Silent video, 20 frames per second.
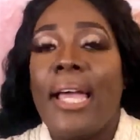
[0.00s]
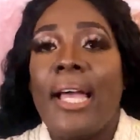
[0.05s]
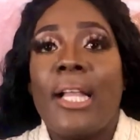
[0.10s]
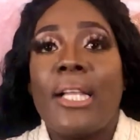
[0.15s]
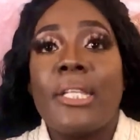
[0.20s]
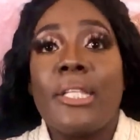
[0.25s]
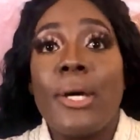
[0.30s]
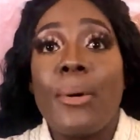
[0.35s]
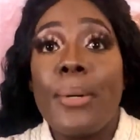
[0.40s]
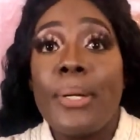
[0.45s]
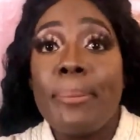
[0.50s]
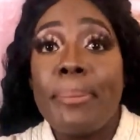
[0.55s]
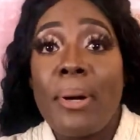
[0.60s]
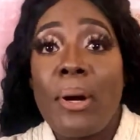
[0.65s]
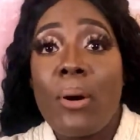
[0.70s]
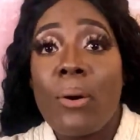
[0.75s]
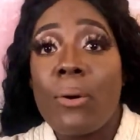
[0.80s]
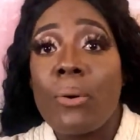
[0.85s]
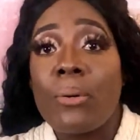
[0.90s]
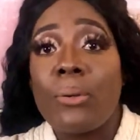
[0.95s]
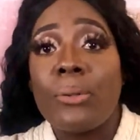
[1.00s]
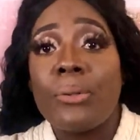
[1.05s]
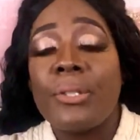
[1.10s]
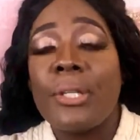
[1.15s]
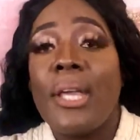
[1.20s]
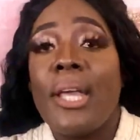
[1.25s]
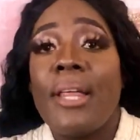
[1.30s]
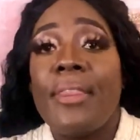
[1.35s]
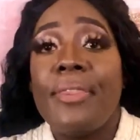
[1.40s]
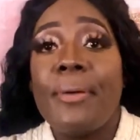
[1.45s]
Lo and behold,
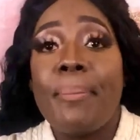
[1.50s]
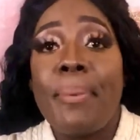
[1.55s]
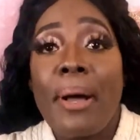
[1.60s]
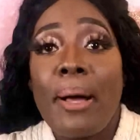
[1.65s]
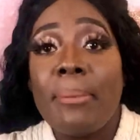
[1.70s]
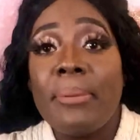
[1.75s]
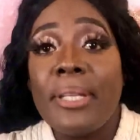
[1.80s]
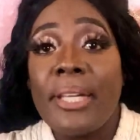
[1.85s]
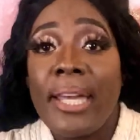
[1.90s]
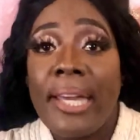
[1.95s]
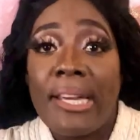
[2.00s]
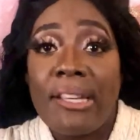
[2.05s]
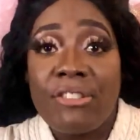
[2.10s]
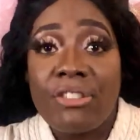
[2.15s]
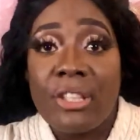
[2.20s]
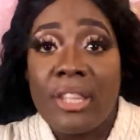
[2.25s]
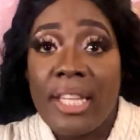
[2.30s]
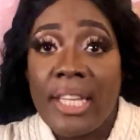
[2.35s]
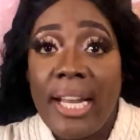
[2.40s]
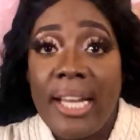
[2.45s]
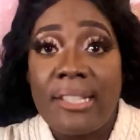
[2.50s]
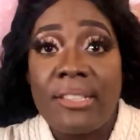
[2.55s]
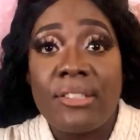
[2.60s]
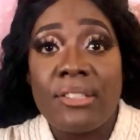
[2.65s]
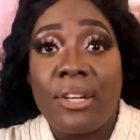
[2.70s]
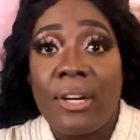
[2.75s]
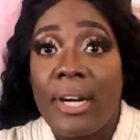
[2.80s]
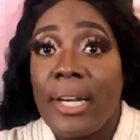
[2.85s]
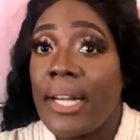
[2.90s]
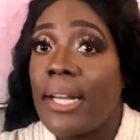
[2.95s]
the publication that I
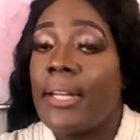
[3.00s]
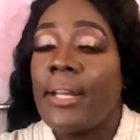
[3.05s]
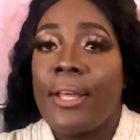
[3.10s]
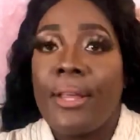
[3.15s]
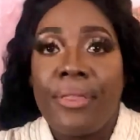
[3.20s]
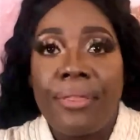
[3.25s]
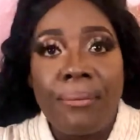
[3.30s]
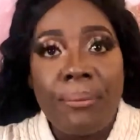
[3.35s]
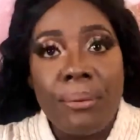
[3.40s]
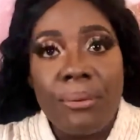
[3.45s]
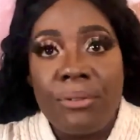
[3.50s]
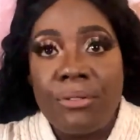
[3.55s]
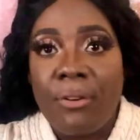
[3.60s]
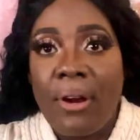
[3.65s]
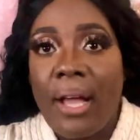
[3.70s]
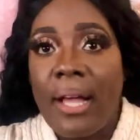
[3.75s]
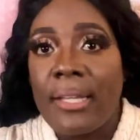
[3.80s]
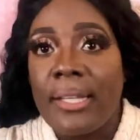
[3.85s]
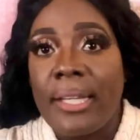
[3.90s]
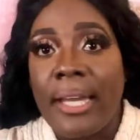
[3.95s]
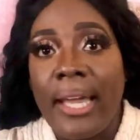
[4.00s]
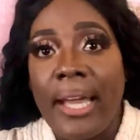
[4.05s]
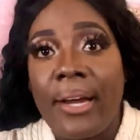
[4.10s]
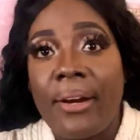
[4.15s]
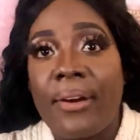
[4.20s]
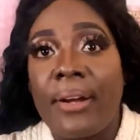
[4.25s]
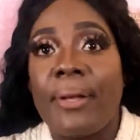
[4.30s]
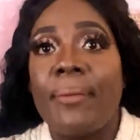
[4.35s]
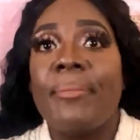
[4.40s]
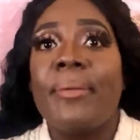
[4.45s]
started through trial and
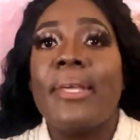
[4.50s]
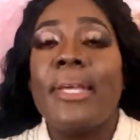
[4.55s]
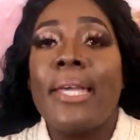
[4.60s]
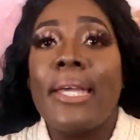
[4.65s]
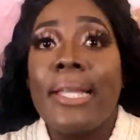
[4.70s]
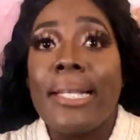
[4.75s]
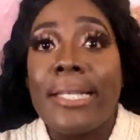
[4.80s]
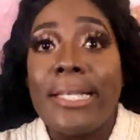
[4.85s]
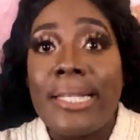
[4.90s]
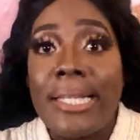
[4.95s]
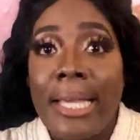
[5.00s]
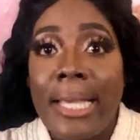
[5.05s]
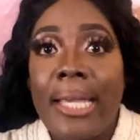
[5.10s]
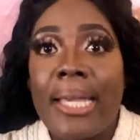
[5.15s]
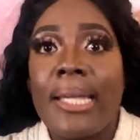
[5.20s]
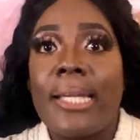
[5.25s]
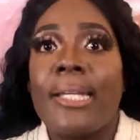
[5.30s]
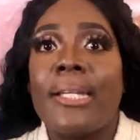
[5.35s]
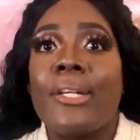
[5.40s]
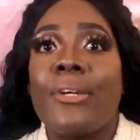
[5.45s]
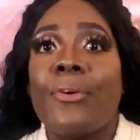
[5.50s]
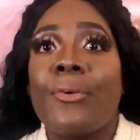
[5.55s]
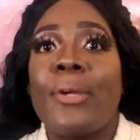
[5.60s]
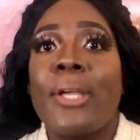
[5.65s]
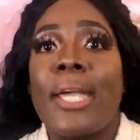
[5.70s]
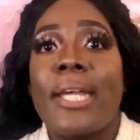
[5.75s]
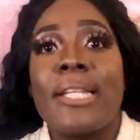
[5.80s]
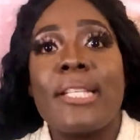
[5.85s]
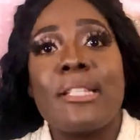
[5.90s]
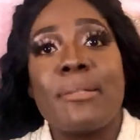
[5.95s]
error did
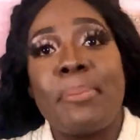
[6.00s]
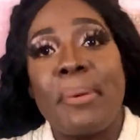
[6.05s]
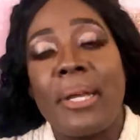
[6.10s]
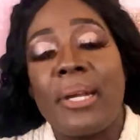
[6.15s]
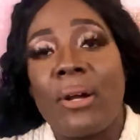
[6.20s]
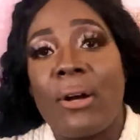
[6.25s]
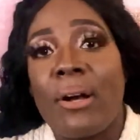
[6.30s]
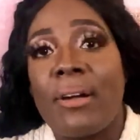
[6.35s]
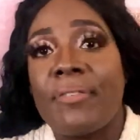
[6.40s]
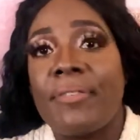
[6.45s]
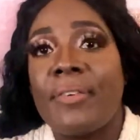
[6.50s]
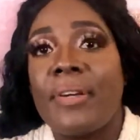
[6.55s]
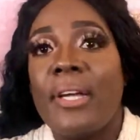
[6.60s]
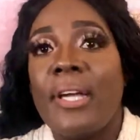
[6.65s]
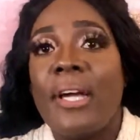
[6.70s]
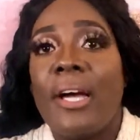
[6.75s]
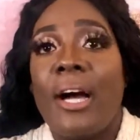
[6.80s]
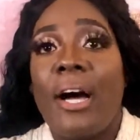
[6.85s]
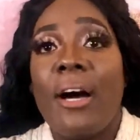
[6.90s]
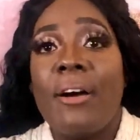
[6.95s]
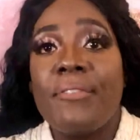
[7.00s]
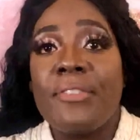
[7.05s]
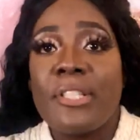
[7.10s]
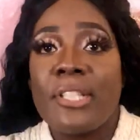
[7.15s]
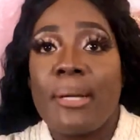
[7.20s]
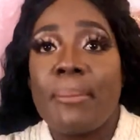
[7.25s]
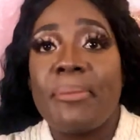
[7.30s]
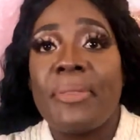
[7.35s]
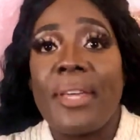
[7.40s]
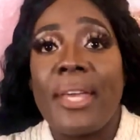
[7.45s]
create a spinoff of
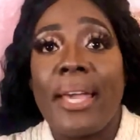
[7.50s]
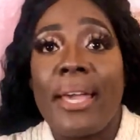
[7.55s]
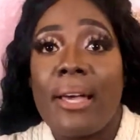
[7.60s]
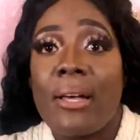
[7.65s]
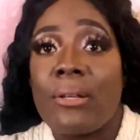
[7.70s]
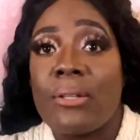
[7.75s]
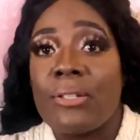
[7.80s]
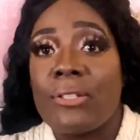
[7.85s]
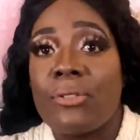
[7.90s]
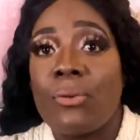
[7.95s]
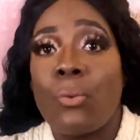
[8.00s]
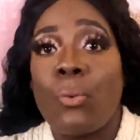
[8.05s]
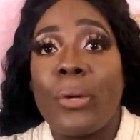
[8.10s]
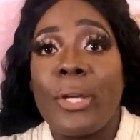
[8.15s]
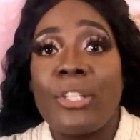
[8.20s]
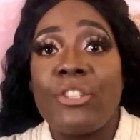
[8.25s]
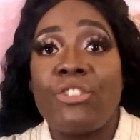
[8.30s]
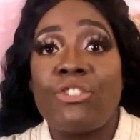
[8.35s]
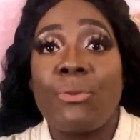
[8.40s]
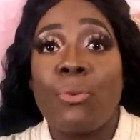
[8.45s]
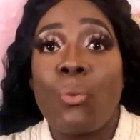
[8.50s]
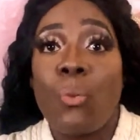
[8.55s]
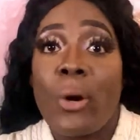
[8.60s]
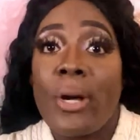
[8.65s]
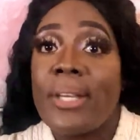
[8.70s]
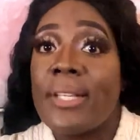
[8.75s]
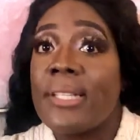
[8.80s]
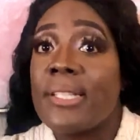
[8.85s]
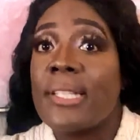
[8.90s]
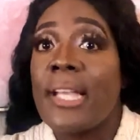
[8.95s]
something else, which
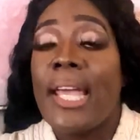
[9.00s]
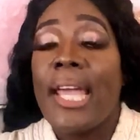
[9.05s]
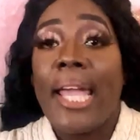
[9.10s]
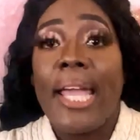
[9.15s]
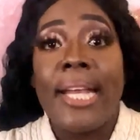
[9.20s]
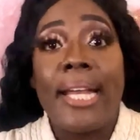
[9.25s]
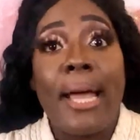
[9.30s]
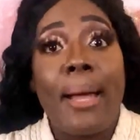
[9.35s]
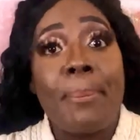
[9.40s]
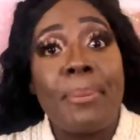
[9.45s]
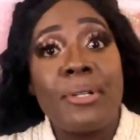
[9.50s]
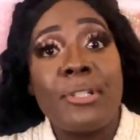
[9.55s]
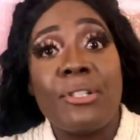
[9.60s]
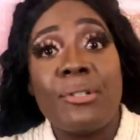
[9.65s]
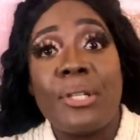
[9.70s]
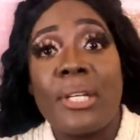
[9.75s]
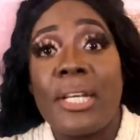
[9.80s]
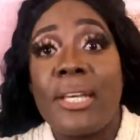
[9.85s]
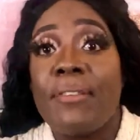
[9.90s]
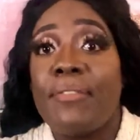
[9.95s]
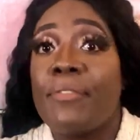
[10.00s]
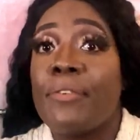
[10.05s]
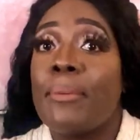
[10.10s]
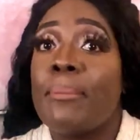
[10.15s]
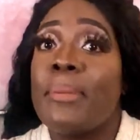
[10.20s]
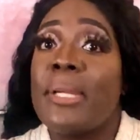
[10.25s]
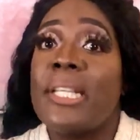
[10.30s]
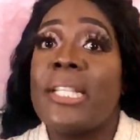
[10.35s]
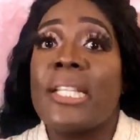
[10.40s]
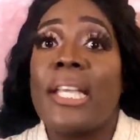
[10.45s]
was an opportunity for
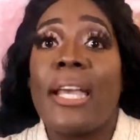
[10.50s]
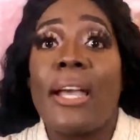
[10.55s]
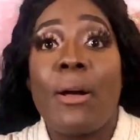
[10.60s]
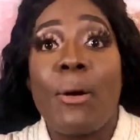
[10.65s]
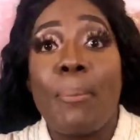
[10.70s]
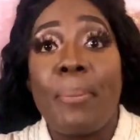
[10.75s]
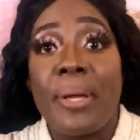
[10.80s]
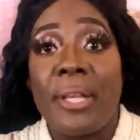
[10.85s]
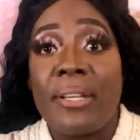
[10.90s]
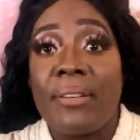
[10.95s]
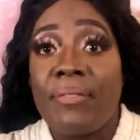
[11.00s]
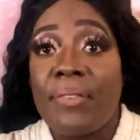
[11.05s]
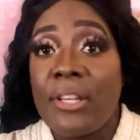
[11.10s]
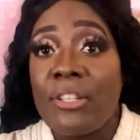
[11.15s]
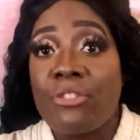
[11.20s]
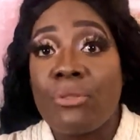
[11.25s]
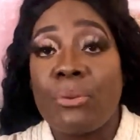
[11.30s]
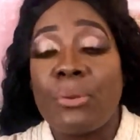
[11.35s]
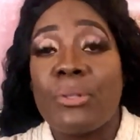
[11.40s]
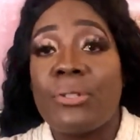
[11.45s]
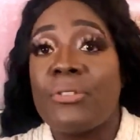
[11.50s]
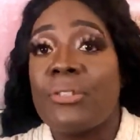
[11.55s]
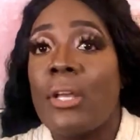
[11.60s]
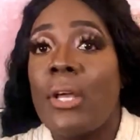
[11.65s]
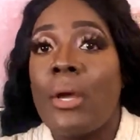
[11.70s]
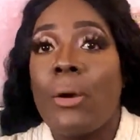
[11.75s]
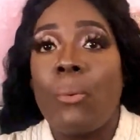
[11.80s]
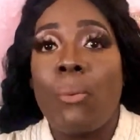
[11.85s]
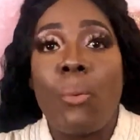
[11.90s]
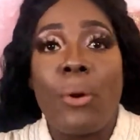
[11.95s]
me to help individuals
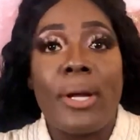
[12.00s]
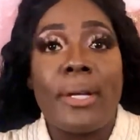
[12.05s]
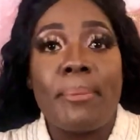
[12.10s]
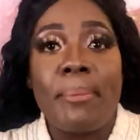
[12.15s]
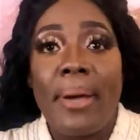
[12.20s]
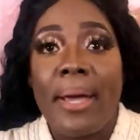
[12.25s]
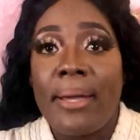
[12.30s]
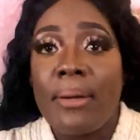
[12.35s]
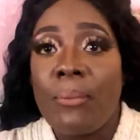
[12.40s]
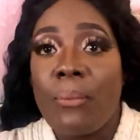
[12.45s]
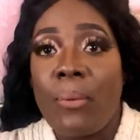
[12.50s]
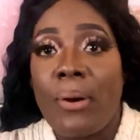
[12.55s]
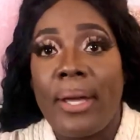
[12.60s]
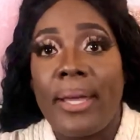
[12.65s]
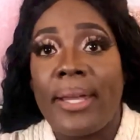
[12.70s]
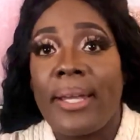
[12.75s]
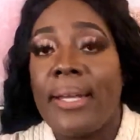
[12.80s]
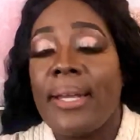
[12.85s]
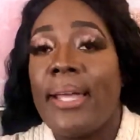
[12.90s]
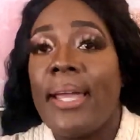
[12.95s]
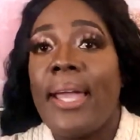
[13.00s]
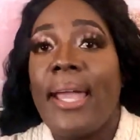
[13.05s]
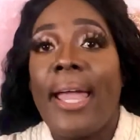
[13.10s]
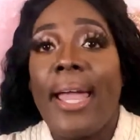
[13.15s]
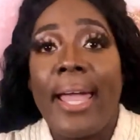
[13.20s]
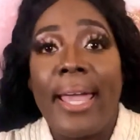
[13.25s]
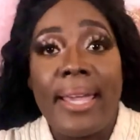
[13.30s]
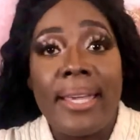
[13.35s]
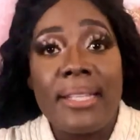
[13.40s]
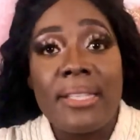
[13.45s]
one by one,
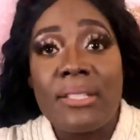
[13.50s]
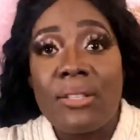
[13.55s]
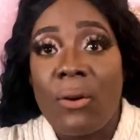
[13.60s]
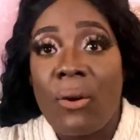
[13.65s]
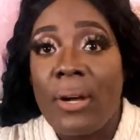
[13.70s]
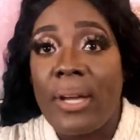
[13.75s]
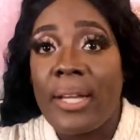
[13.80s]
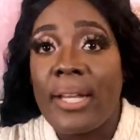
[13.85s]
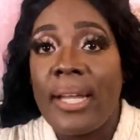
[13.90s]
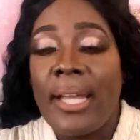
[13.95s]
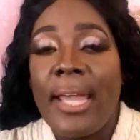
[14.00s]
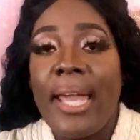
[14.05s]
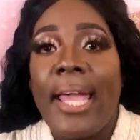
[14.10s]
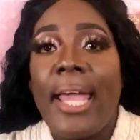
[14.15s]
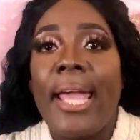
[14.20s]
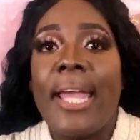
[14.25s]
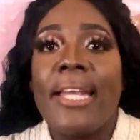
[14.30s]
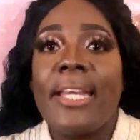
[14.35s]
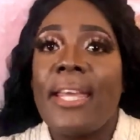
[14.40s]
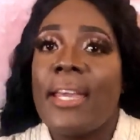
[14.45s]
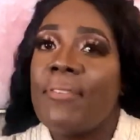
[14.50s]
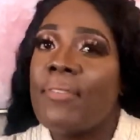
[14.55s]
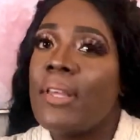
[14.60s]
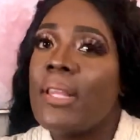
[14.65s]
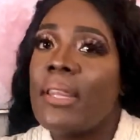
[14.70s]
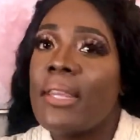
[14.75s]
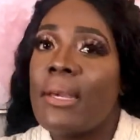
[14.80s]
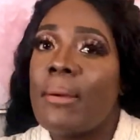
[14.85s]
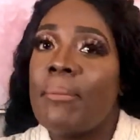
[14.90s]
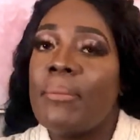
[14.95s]
hands-on, and giving
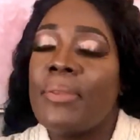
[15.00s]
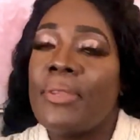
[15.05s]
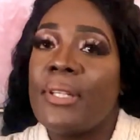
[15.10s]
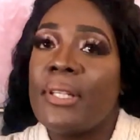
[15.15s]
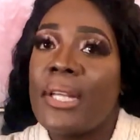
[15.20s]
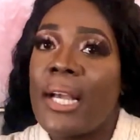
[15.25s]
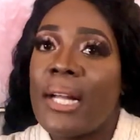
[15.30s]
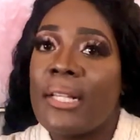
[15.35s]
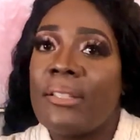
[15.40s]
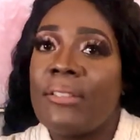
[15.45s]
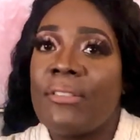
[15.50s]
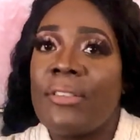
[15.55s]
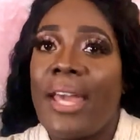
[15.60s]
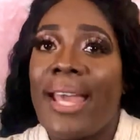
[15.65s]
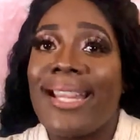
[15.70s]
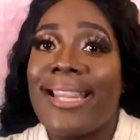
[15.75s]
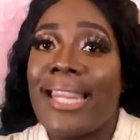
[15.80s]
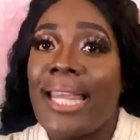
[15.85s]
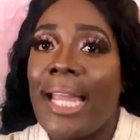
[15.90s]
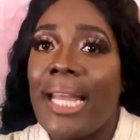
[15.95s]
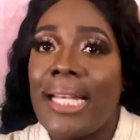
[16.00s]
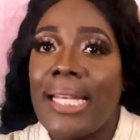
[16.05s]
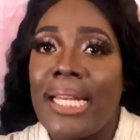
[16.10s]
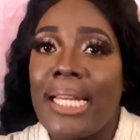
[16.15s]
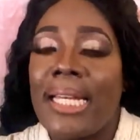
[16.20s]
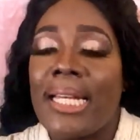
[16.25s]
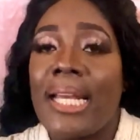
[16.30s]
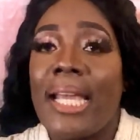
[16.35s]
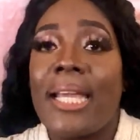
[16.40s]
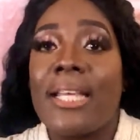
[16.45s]
them the knowledge that they
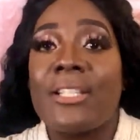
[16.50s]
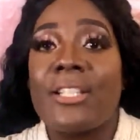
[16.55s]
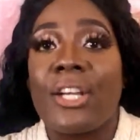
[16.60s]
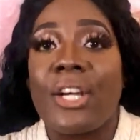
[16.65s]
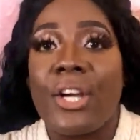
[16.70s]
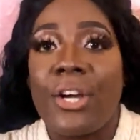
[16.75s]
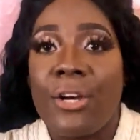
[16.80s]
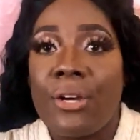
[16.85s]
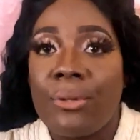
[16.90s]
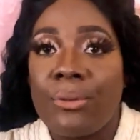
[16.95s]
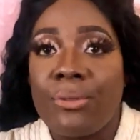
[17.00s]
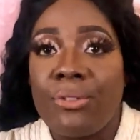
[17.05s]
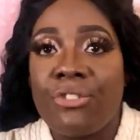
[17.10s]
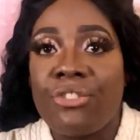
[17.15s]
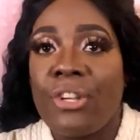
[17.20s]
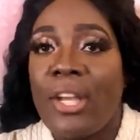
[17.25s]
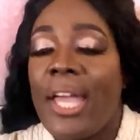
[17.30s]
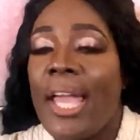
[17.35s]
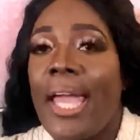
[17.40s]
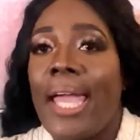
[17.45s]
needed as a coach.